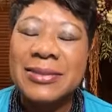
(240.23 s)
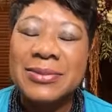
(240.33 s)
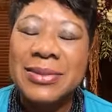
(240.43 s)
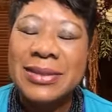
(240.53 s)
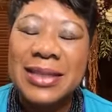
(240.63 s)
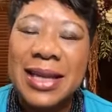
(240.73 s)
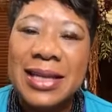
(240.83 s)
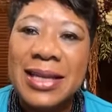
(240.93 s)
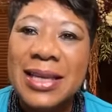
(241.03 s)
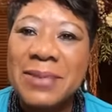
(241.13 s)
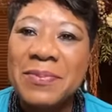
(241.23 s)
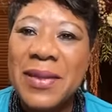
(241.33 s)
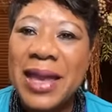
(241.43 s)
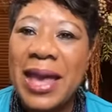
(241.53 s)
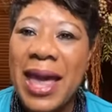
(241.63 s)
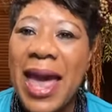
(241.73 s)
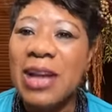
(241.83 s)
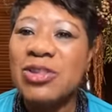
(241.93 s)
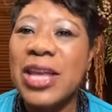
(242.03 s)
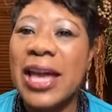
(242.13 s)
and, and he
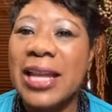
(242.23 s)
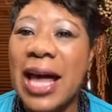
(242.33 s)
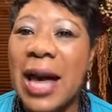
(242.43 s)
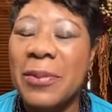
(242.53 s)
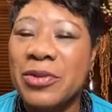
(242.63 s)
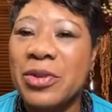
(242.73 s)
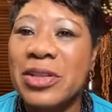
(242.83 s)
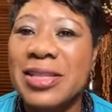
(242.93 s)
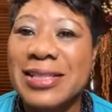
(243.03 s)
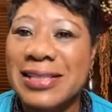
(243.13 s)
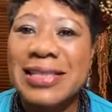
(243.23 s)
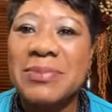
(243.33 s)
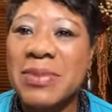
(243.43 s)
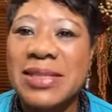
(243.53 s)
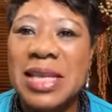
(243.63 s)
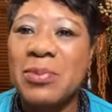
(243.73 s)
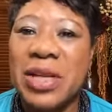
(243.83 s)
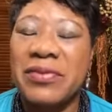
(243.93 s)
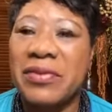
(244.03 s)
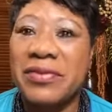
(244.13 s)
actually had an opportunity to send me
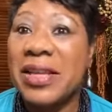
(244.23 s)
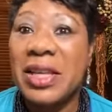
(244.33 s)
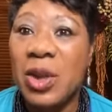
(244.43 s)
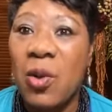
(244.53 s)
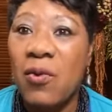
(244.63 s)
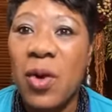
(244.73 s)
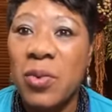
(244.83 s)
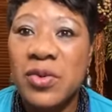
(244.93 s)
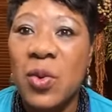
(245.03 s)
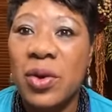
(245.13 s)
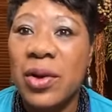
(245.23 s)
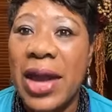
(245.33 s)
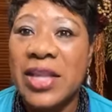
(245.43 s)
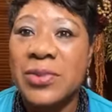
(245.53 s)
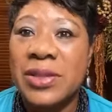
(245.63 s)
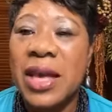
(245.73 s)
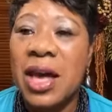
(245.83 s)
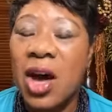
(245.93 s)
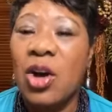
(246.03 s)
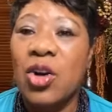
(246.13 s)
somewhat of a video of what was going on as it was
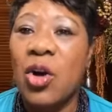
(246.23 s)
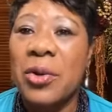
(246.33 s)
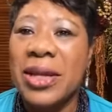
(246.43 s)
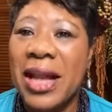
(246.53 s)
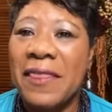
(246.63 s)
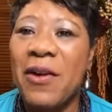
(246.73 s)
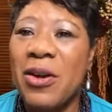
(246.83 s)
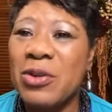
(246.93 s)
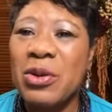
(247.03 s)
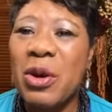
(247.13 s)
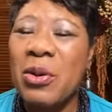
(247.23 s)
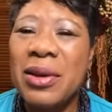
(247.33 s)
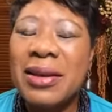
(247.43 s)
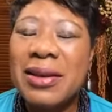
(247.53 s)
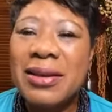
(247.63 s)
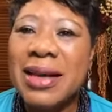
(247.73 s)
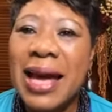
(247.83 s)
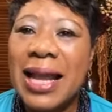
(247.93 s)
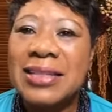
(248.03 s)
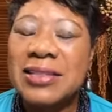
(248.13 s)
occurring. And I thought, you know,
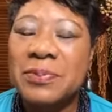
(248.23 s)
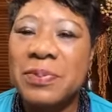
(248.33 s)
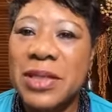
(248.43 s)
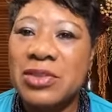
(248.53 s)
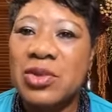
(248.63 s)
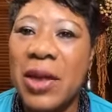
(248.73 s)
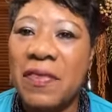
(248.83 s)
God, I just bless you.